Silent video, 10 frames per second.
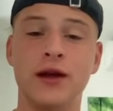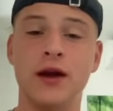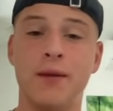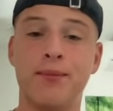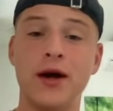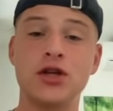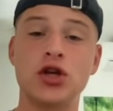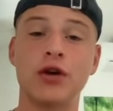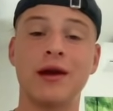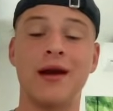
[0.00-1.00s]
the uh, price
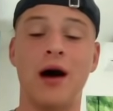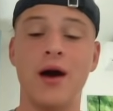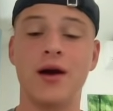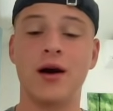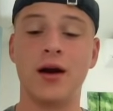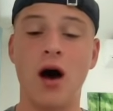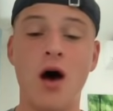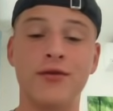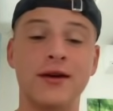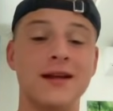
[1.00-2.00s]
chart, and a higher high
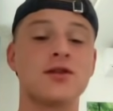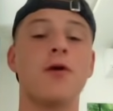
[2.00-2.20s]
after that.